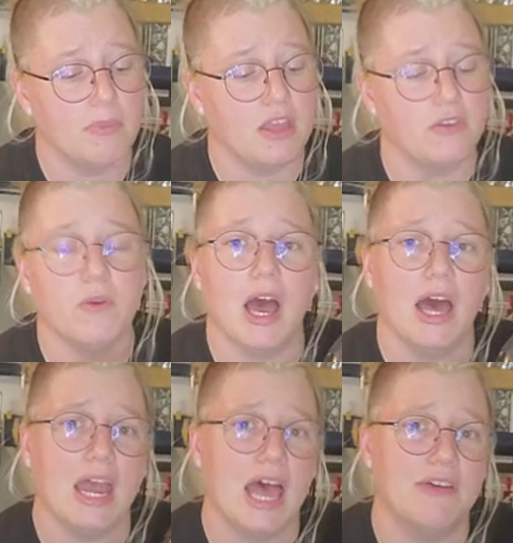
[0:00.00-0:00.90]
they do
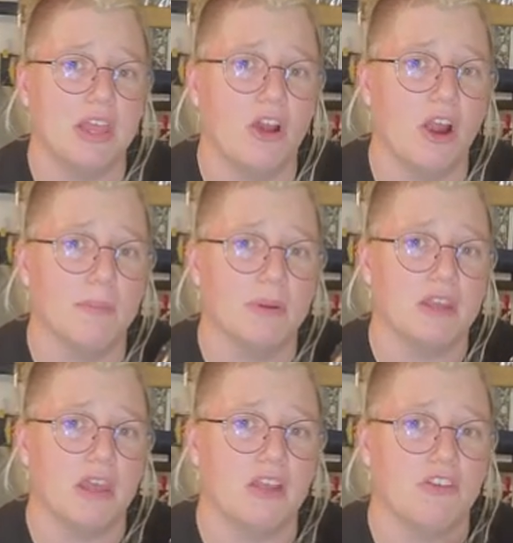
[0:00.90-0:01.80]
not have a hard
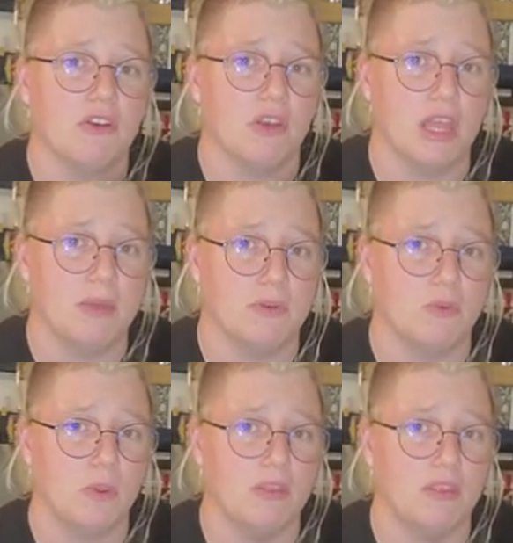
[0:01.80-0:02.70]
protection in
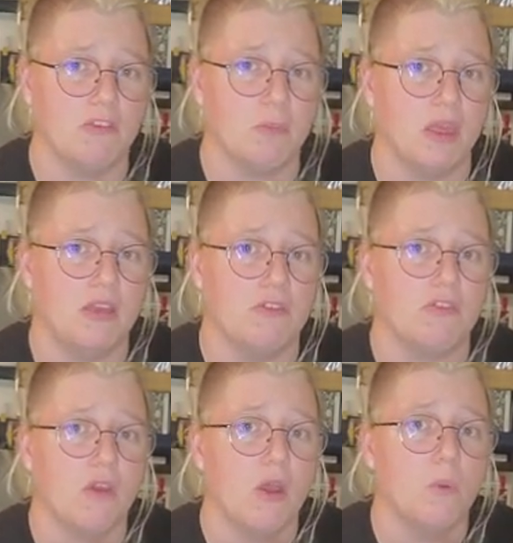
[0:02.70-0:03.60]
between these
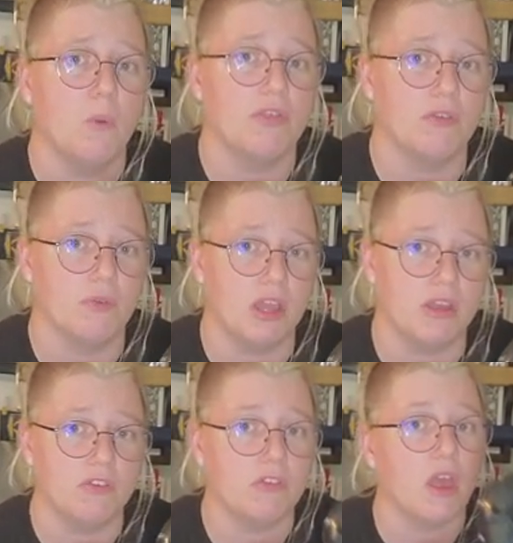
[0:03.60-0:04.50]
plates with the
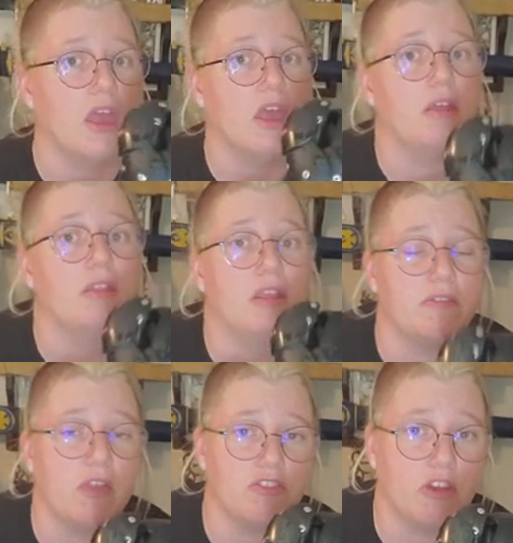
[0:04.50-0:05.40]
wrist, and
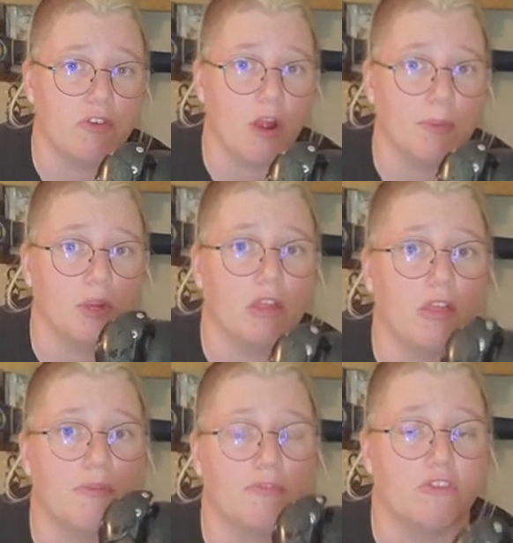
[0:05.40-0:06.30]
these HF Armory
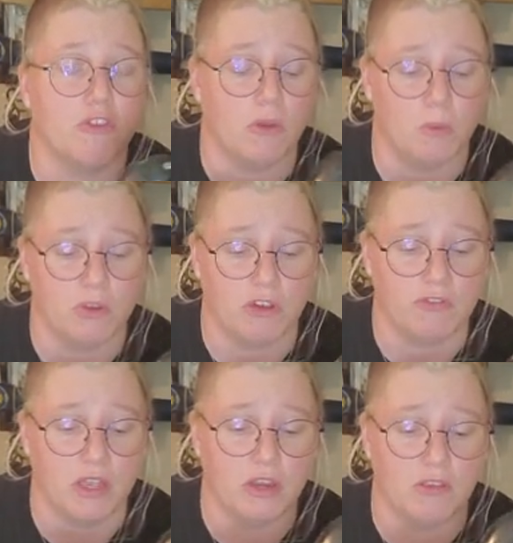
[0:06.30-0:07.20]
gloves do, which I
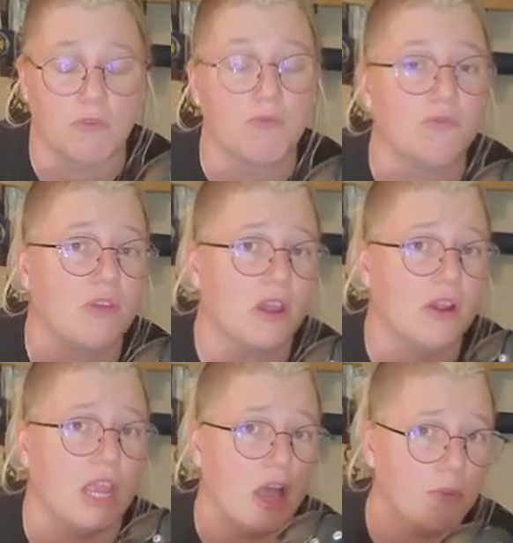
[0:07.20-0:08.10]
find is
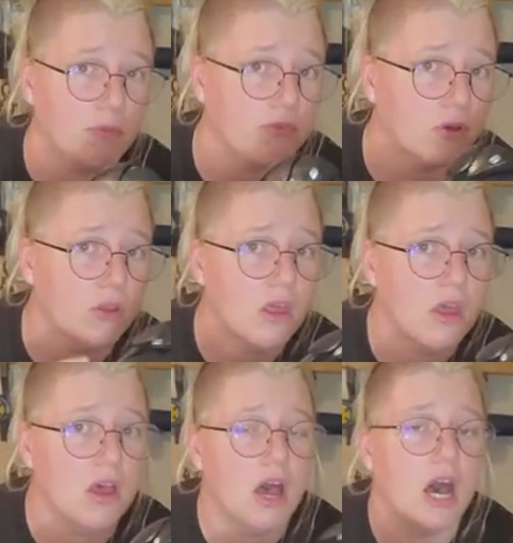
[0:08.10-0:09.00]
very helpful.
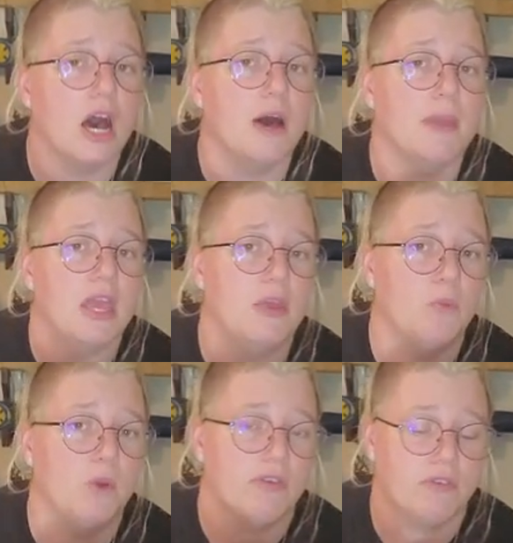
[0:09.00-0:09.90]

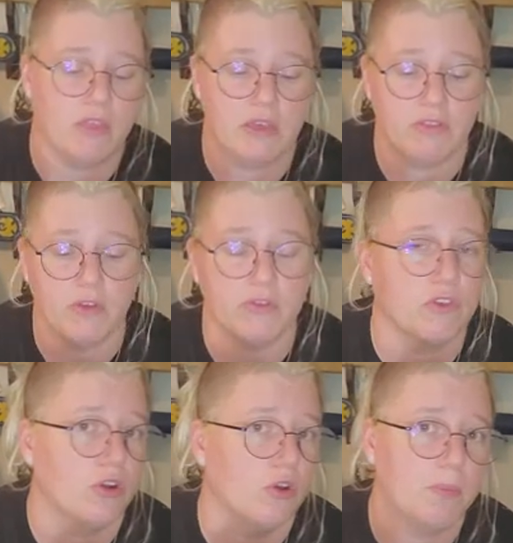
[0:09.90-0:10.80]
And with like those
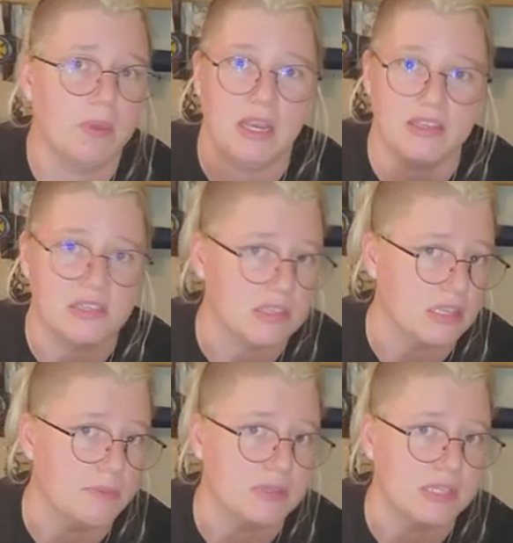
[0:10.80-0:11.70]
little bitty
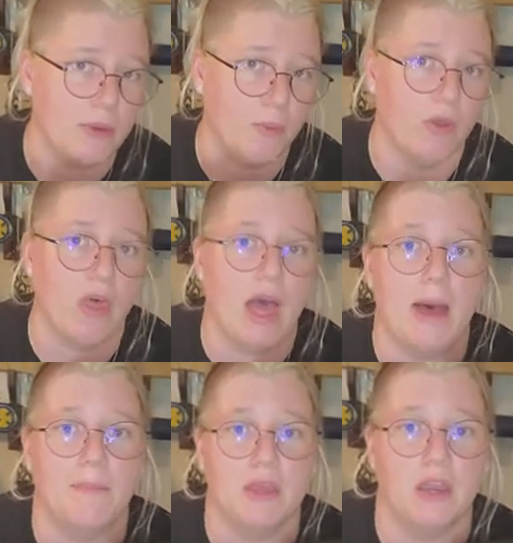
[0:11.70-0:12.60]
slips that will
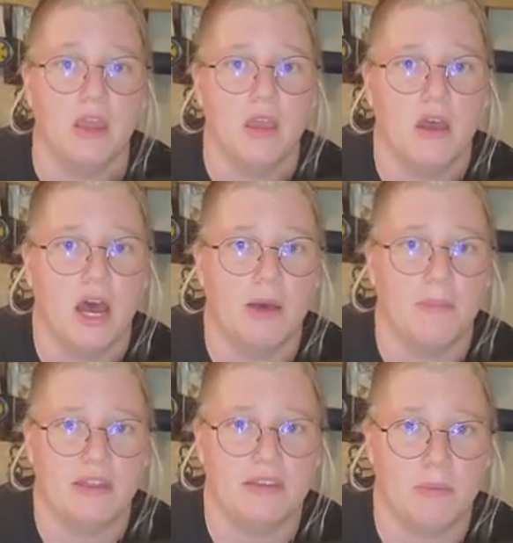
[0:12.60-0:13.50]
happen
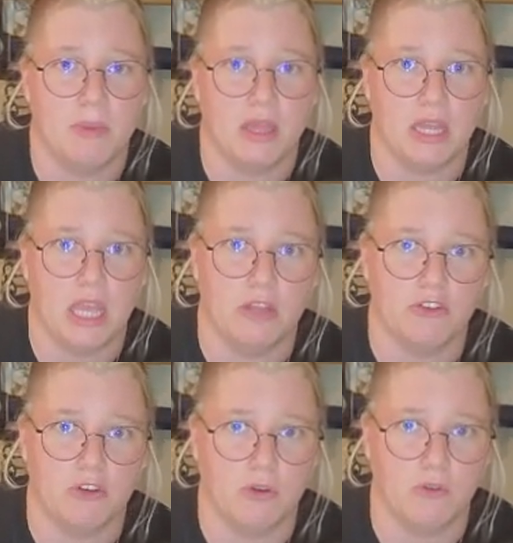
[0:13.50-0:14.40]
that typically
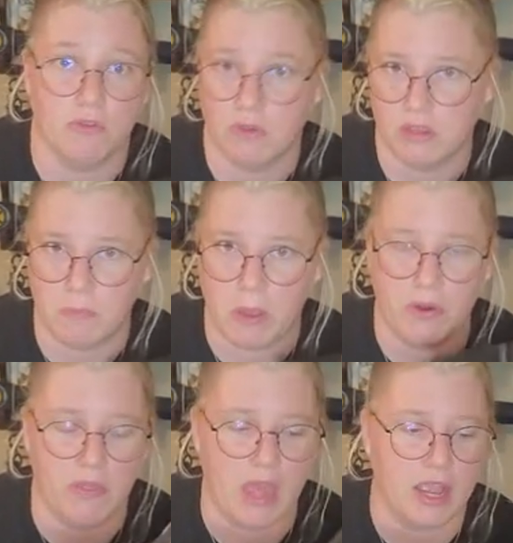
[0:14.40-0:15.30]
injure the wrist
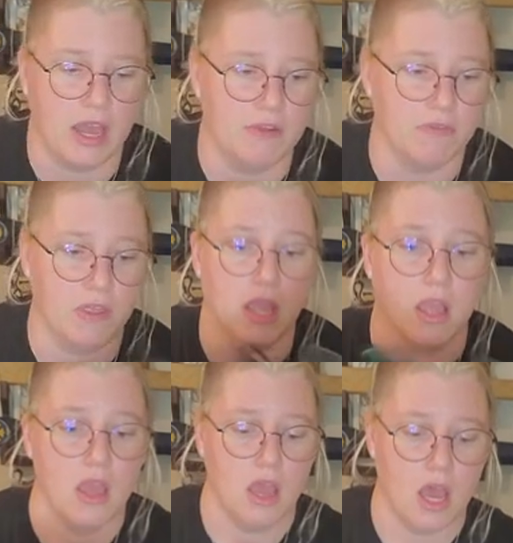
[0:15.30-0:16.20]
bone and that kind of thing.
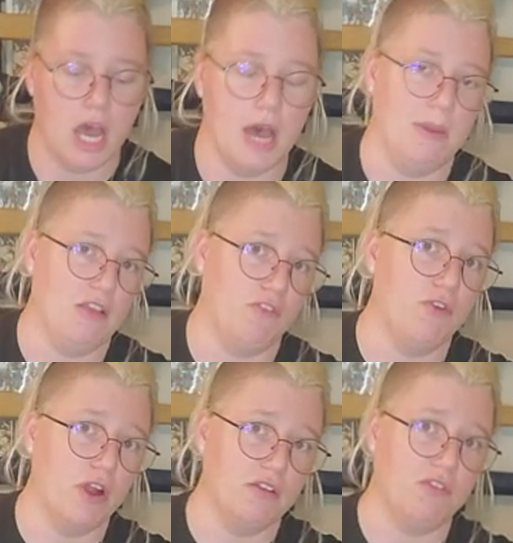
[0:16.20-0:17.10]
As
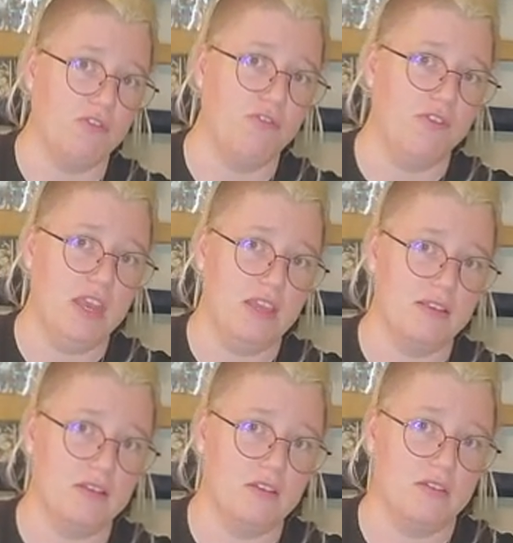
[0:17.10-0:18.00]
far as fit
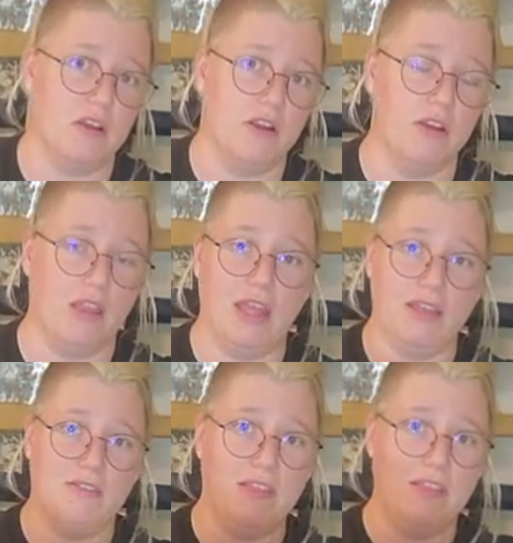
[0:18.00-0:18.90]
is concerned, like
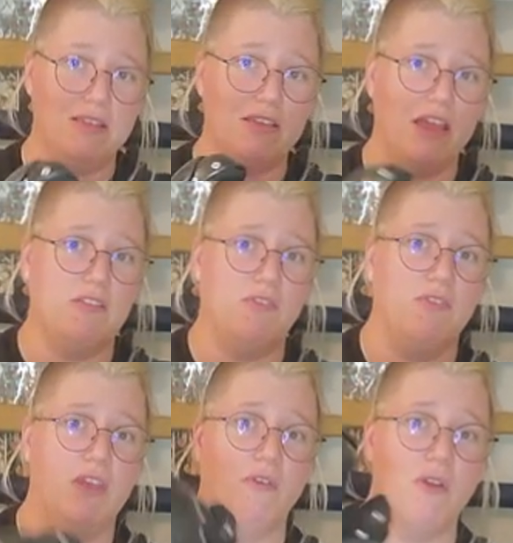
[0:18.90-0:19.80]
I said, these guys
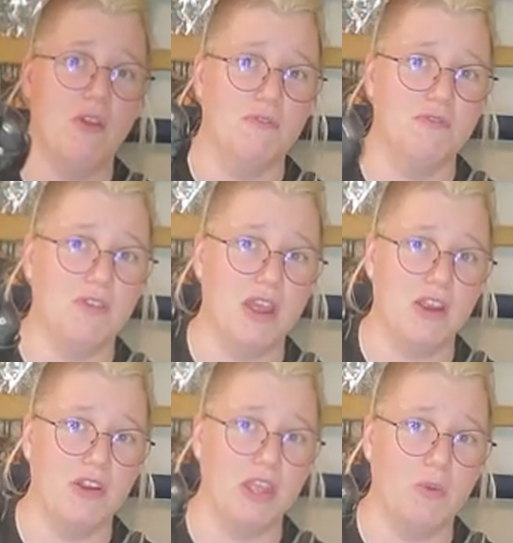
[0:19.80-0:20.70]
fit
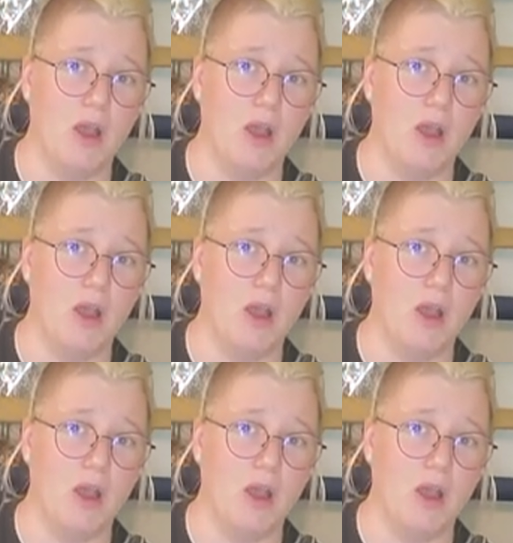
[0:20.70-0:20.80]
very